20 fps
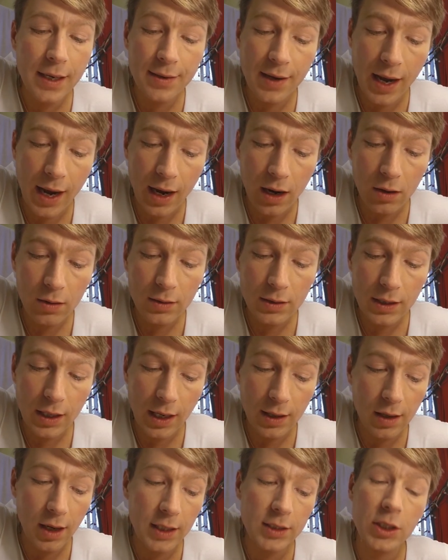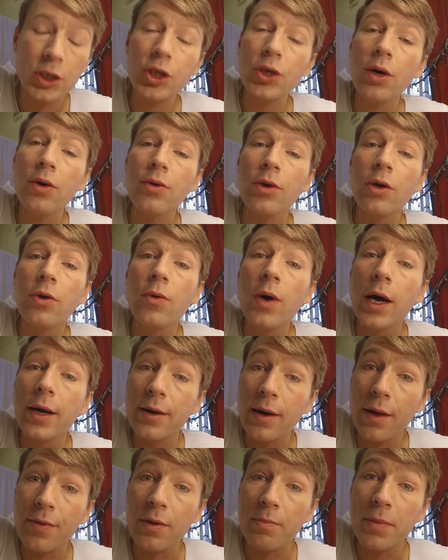Now, I'd like to show you
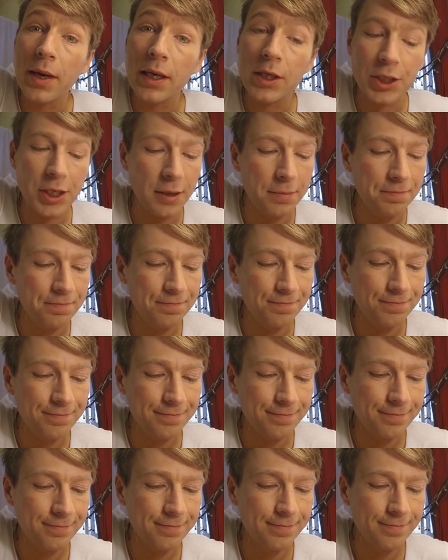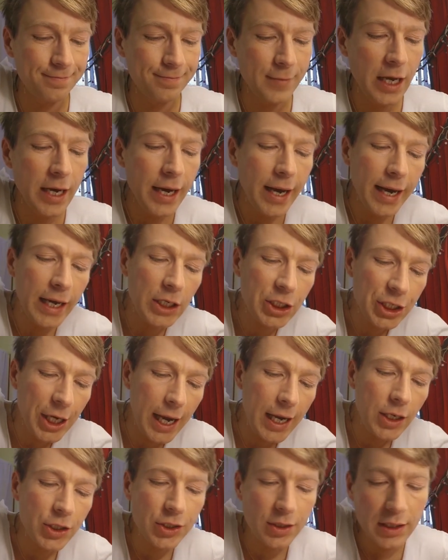another picture. He
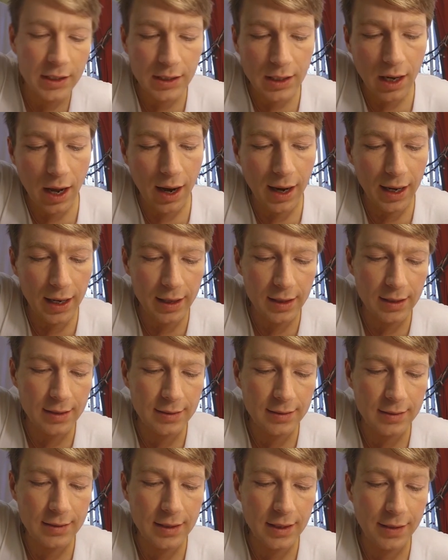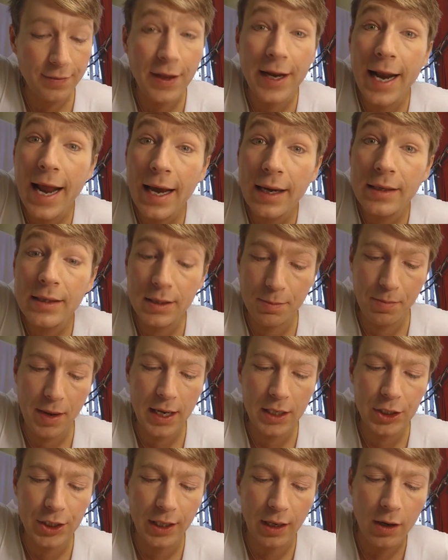changed the slide. The next
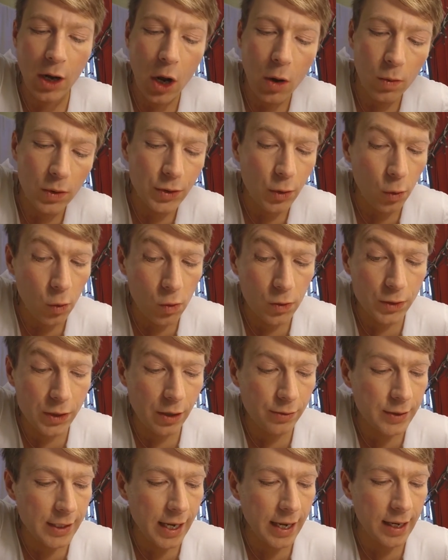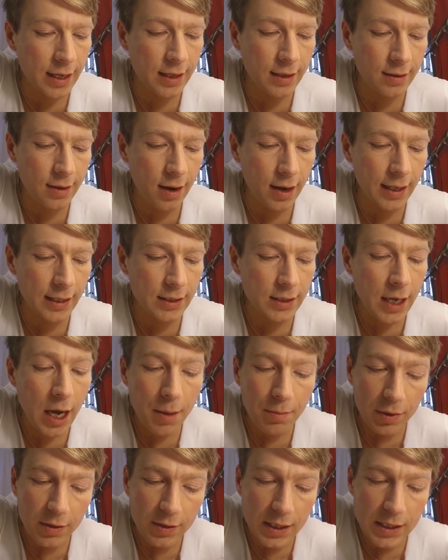picture was also taken at night,
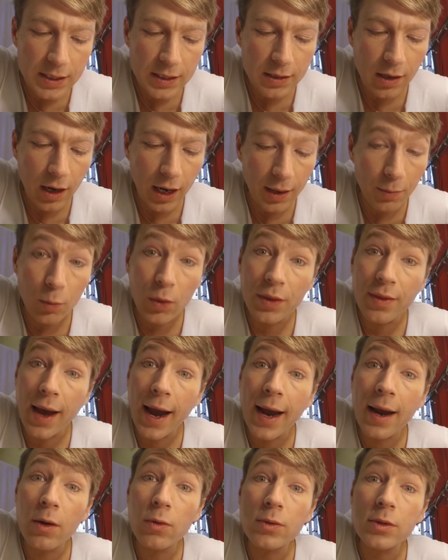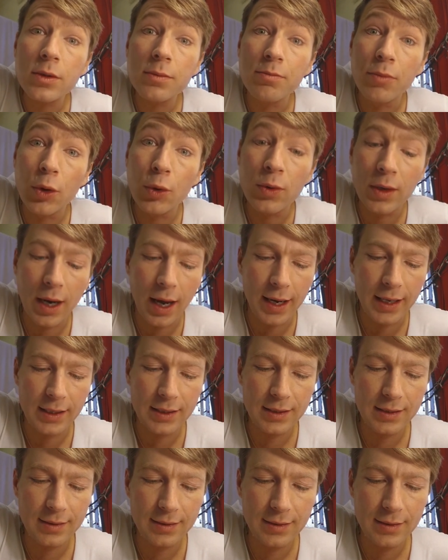but this time without
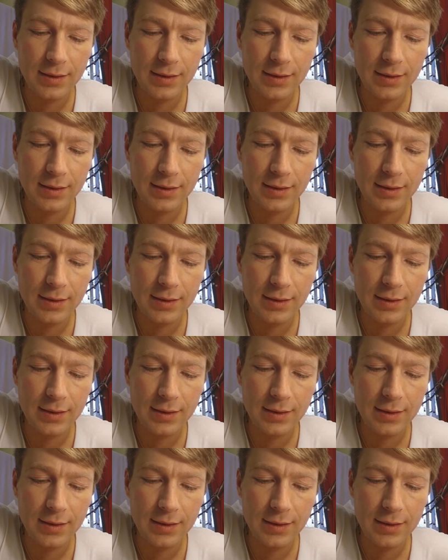moonlight.